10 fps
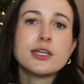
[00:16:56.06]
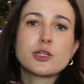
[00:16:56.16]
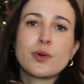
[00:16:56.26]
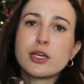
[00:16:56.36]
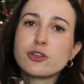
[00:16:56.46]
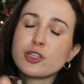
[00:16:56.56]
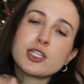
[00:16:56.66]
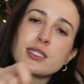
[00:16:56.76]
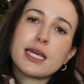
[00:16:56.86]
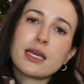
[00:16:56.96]
So I usually
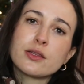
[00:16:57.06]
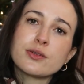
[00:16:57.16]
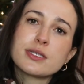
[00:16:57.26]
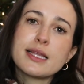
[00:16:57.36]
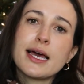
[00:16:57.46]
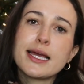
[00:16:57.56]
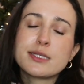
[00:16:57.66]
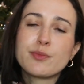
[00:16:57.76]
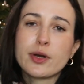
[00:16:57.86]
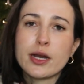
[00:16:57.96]
just take a little slice,
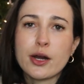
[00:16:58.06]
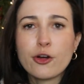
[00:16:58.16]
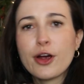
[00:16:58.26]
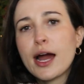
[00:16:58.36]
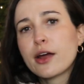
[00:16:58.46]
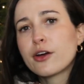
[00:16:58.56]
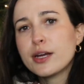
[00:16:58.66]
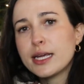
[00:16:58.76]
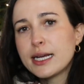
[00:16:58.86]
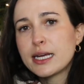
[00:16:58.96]
put it on a cracker,
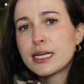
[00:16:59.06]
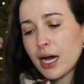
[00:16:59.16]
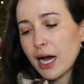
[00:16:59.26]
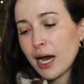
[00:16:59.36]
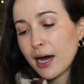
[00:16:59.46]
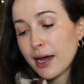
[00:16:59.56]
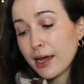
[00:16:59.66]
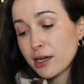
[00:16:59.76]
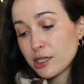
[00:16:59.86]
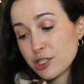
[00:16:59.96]
eat it.
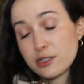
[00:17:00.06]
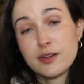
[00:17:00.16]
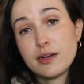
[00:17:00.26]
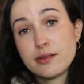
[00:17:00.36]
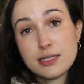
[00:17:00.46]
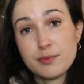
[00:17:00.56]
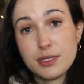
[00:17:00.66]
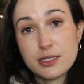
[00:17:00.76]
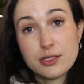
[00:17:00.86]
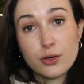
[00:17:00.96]
I just found it to
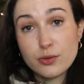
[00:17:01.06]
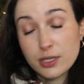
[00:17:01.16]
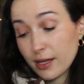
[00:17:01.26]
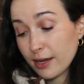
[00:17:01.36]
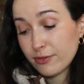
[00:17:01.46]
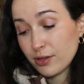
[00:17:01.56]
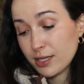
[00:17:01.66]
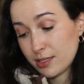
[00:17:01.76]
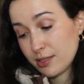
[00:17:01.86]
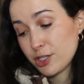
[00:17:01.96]
be so delightful
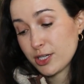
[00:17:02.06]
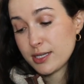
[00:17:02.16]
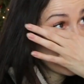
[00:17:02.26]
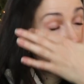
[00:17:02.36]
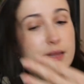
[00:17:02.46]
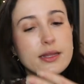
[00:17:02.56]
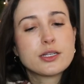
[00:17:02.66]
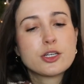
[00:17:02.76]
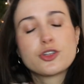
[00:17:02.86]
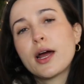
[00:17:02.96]
and delicious. I'd like
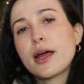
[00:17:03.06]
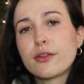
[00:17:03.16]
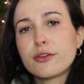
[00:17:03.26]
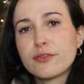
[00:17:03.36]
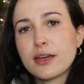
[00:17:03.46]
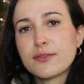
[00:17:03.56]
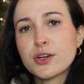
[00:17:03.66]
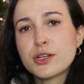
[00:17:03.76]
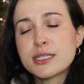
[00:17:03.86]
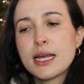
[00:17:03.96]
to try other
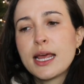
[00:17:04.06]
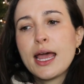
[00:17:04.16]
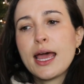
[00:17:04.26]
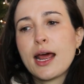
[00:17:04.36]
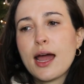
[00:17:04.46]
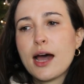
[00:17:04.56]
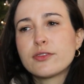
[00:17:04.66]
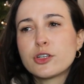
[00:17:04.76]
flavors, and I haven't